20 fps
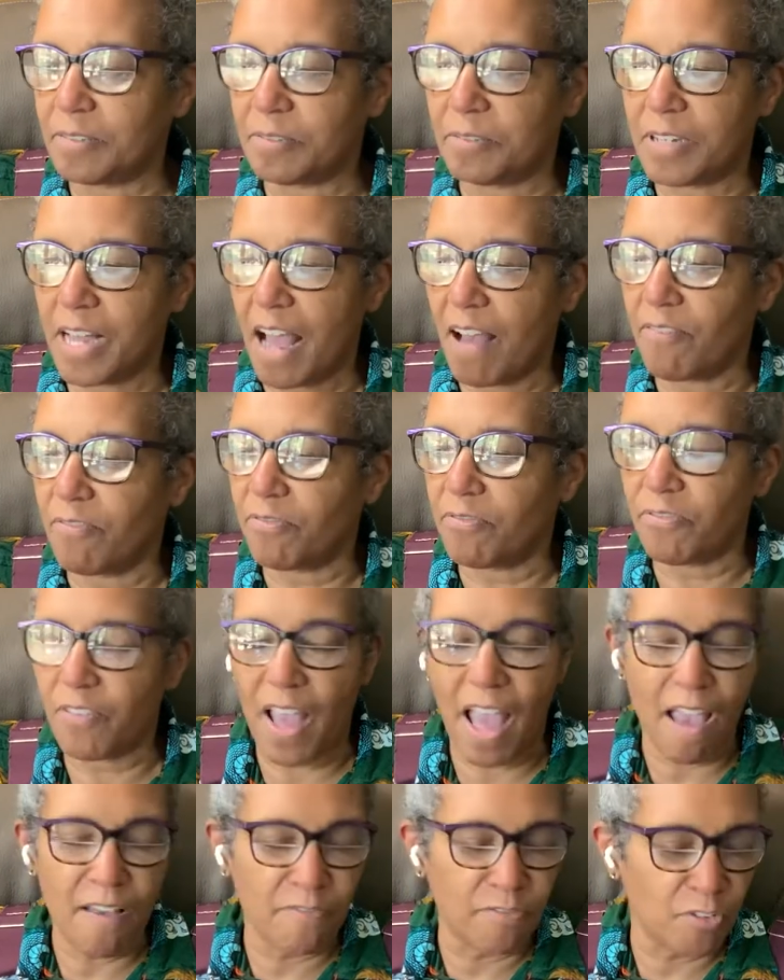have
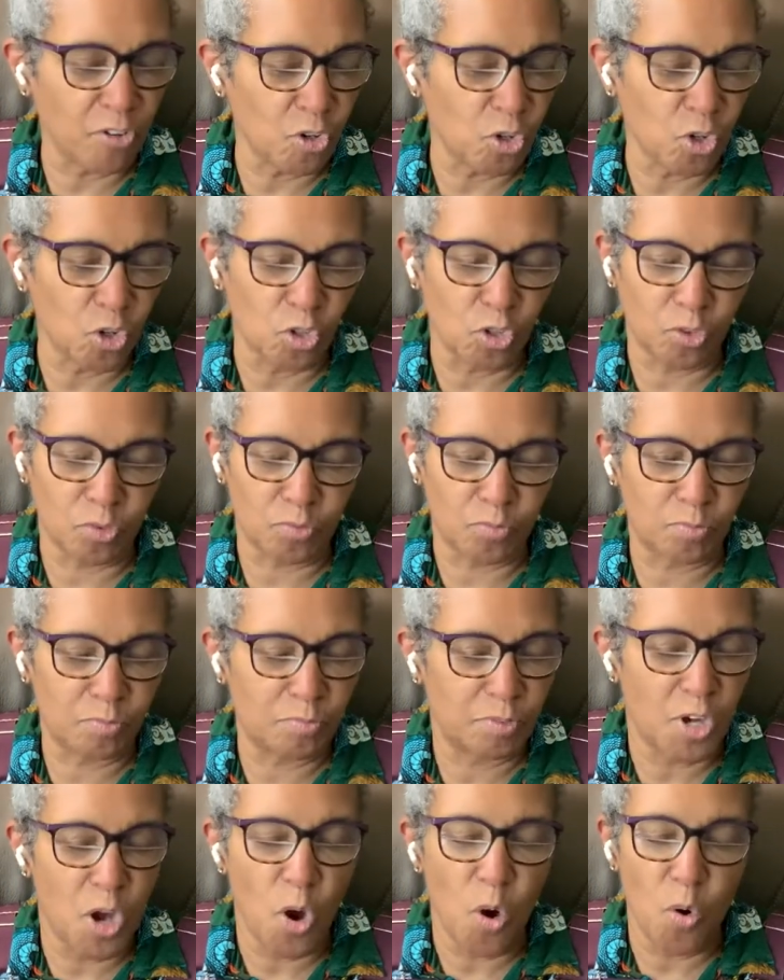ever
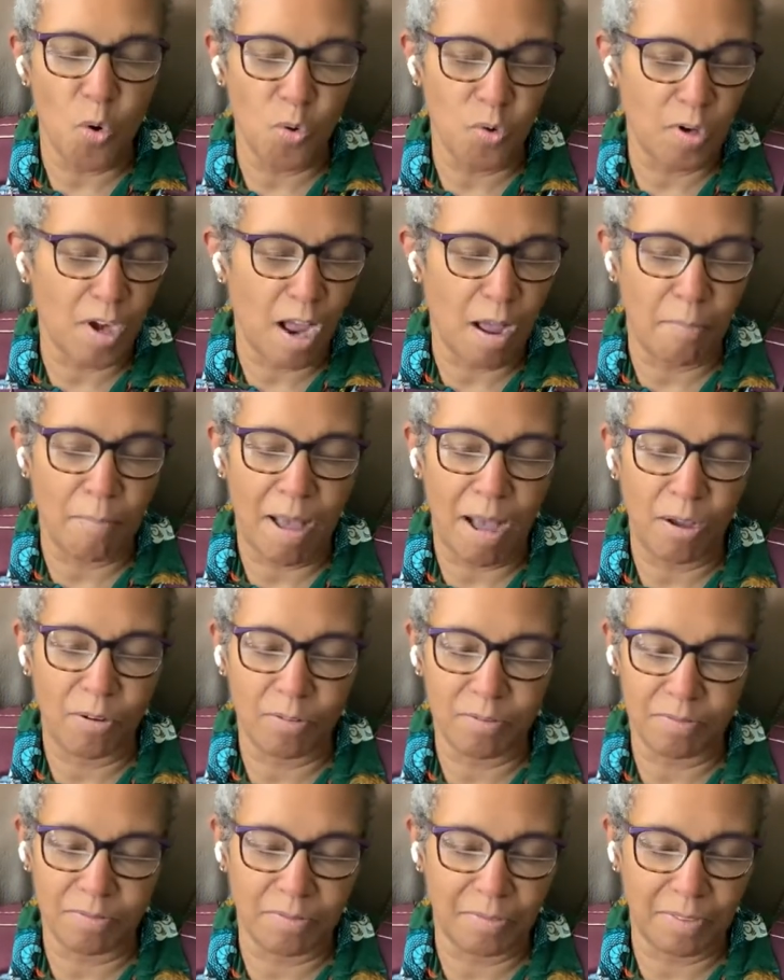known about
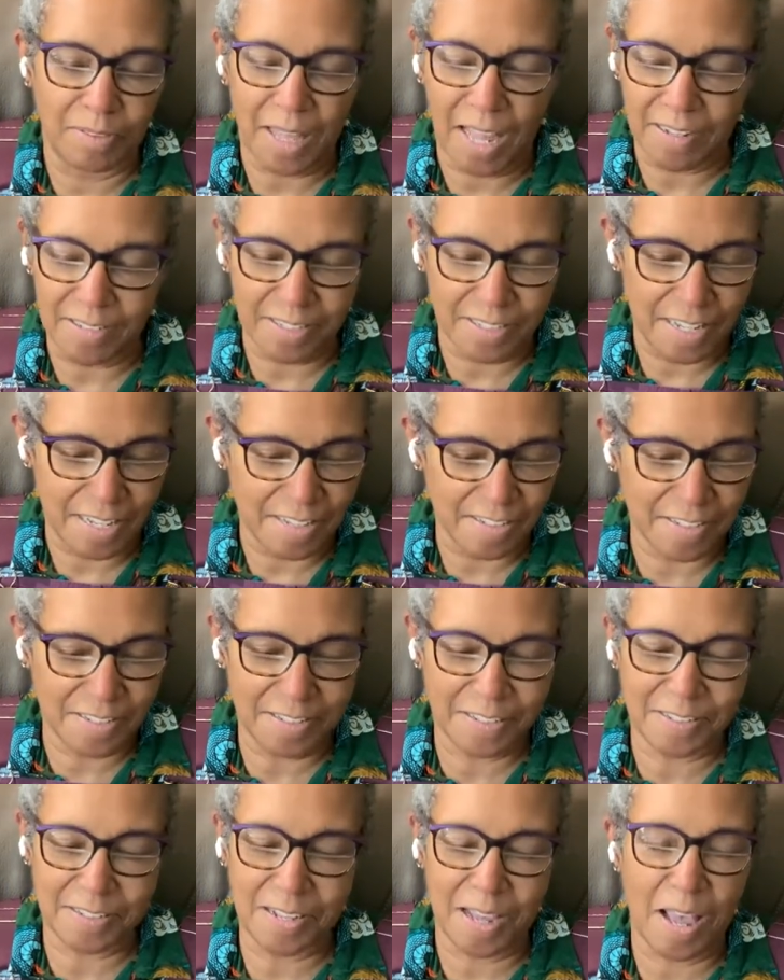
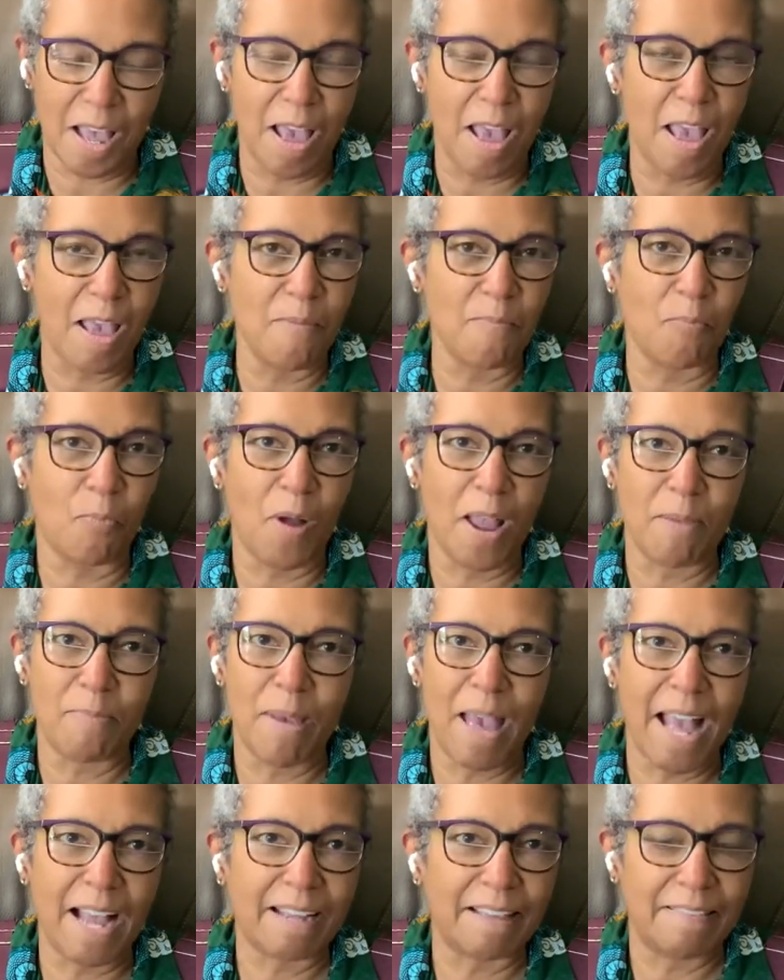Lassies, way
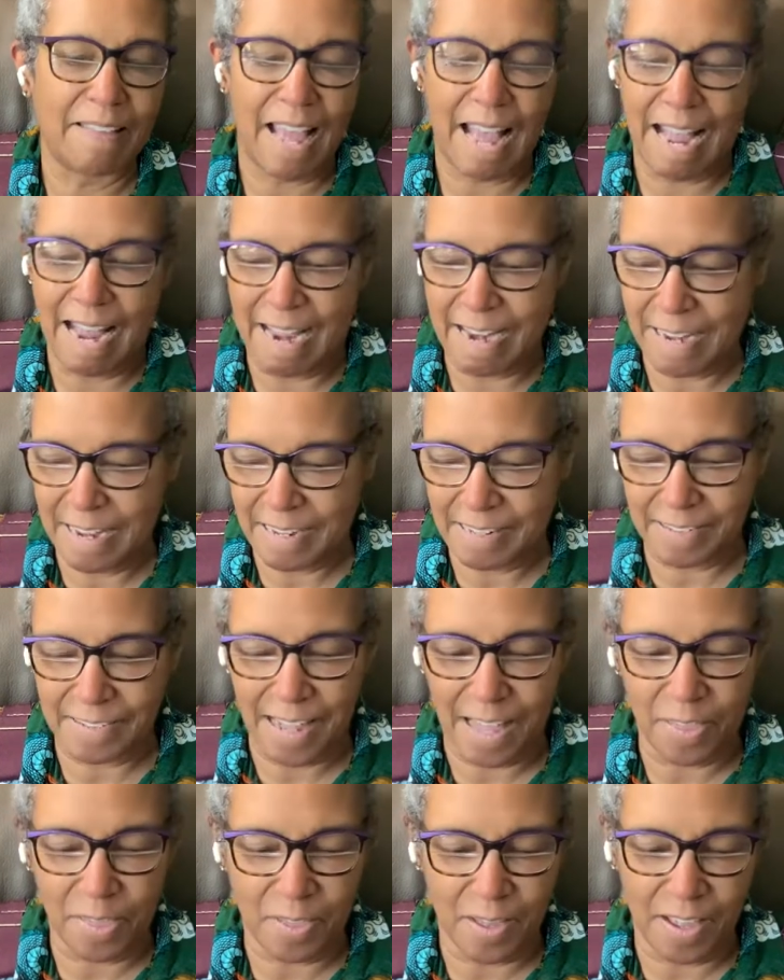back in the 80s,
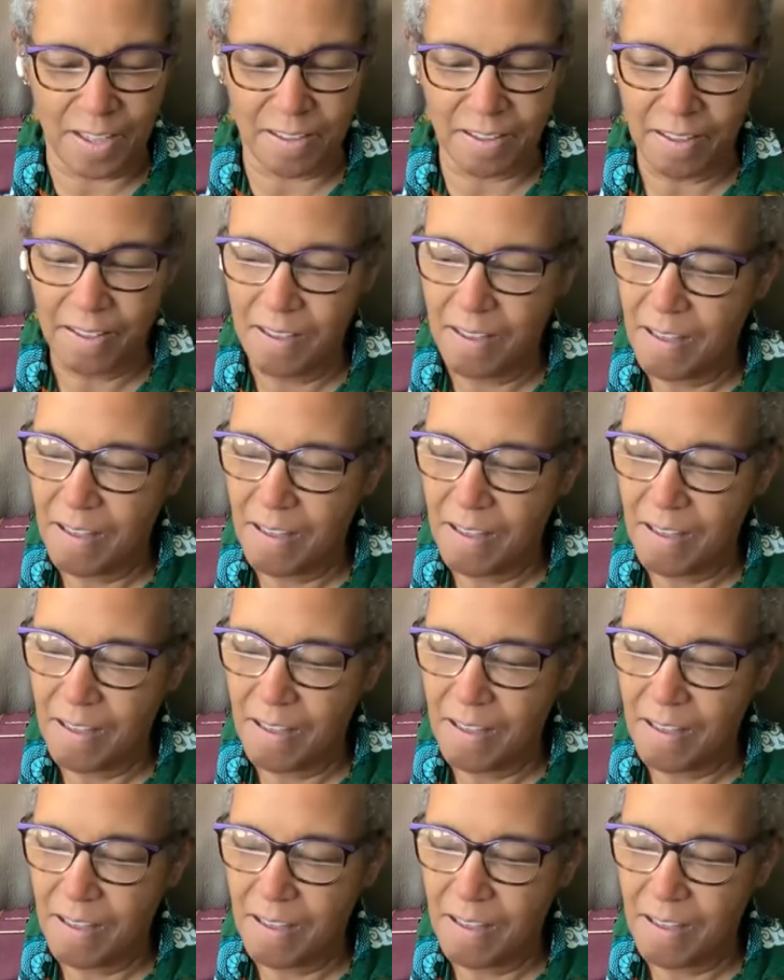I think.